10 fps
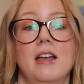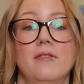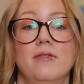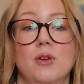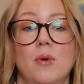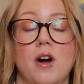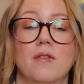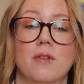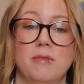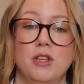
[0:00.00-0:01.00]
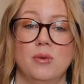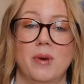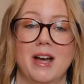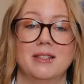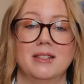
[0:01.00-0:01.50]
If you are from the
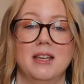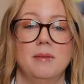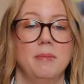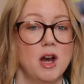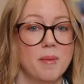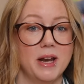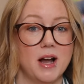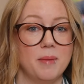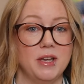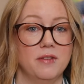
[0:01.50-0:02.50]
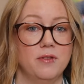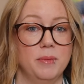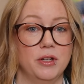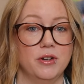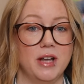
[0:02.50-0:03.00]
US, it may or may not be a
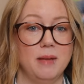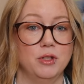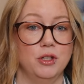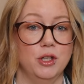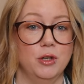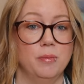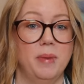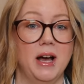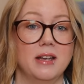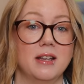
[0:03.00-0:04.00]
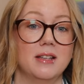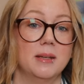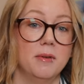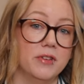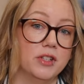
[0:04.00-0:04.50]
familiar name to you, but
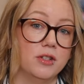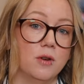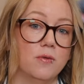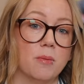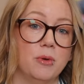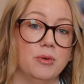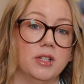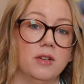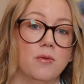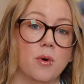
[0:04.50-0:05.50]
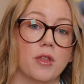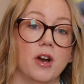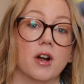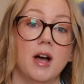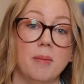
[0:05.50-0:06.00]
some of us know Formoonsa for
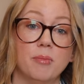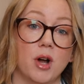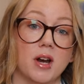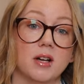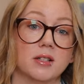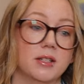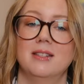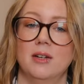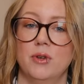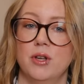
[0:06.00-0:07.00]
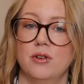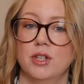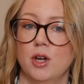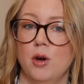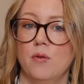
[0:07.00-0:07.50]
their cup product. Several years
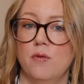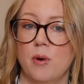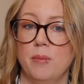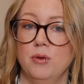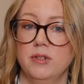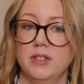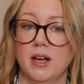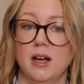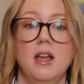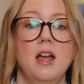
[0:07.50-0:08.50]
ago, Formoonsa